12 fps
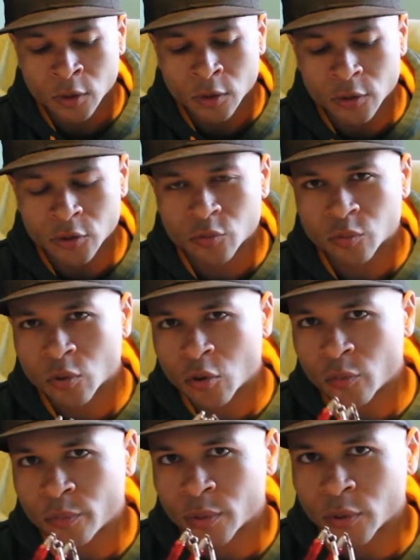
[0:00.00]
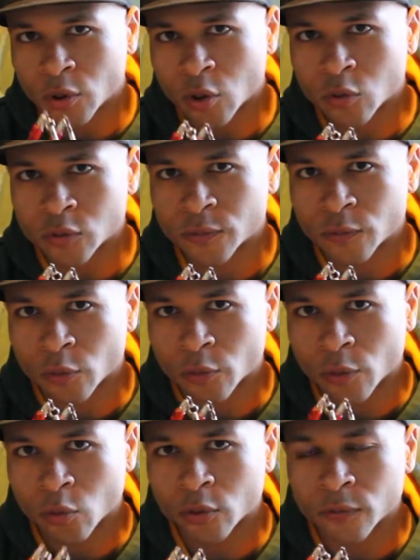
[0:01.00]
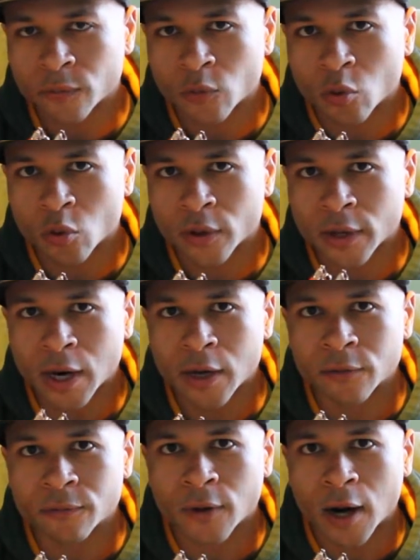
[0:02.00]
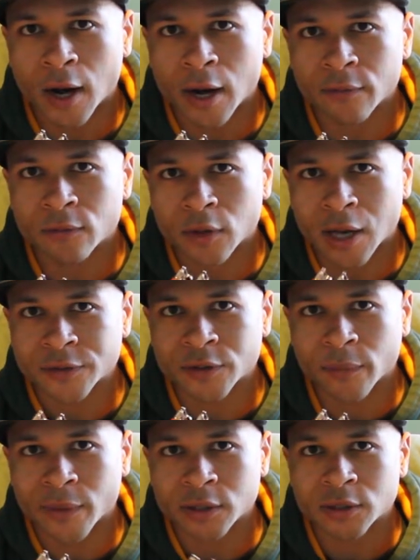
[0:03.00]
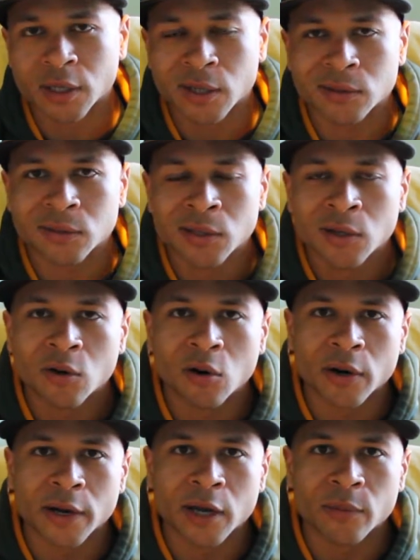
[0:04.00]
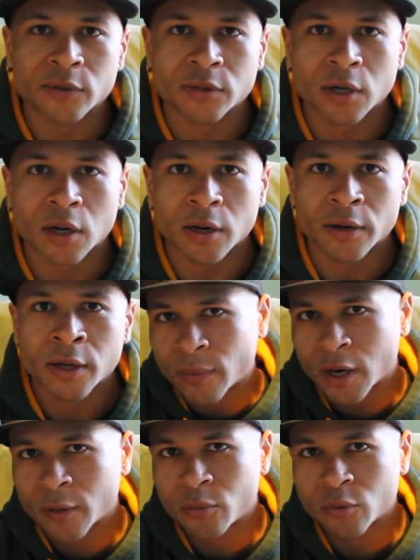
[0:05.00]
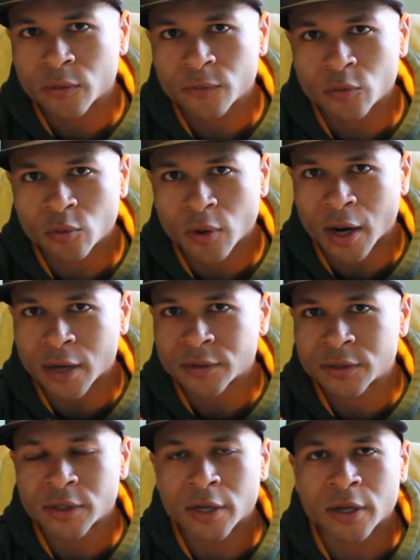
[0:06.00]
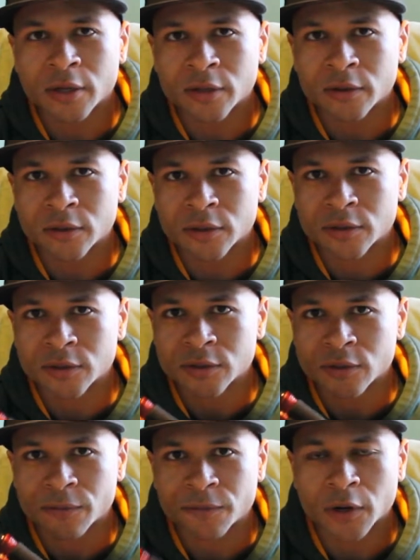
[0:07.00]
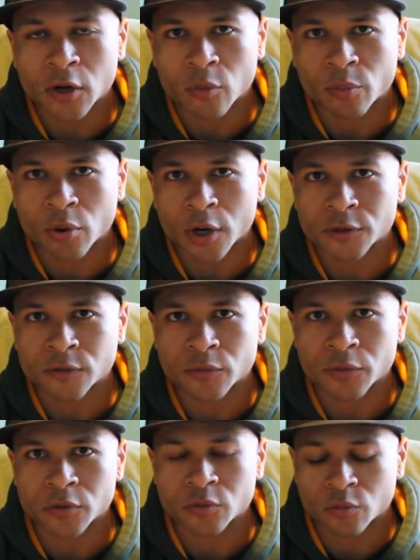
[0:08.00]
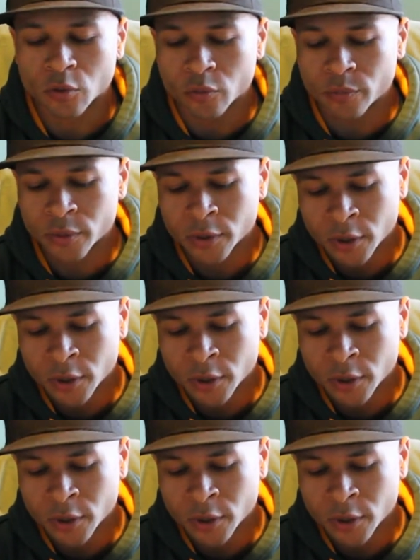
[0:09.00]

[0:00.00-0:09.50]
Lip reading: This rope goes for $34.95 last time I checked on Amazon. From my point of view, I'd say this is a fair price for this rope.